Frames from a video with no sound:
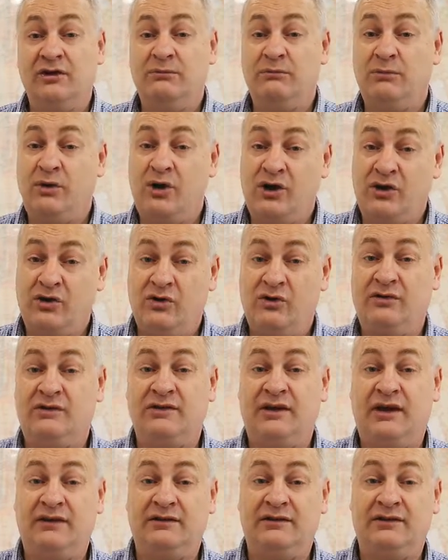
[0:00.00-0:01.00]
My
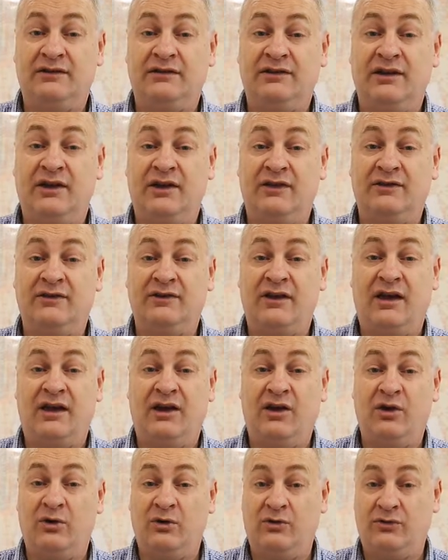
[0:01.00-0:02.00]
contact details
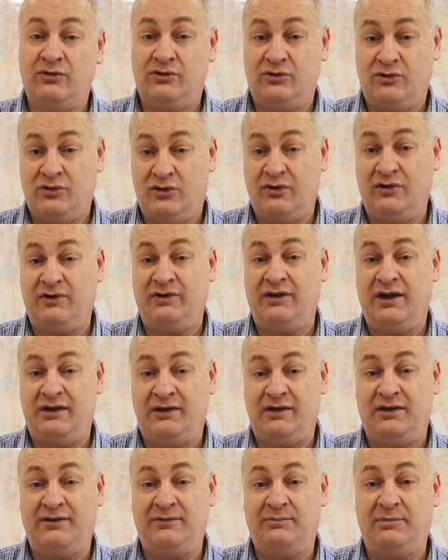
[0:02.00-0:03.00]
are on the
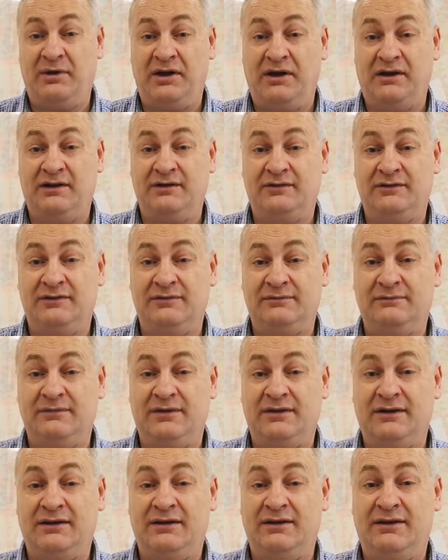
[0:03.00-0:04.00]
Contact Us page.
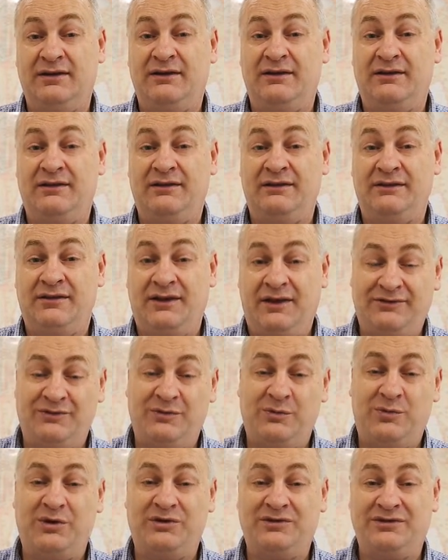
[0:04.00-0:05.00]
Thanks
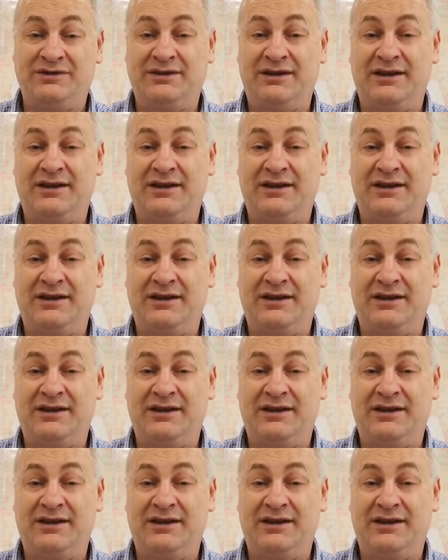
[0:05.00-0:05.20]
for watching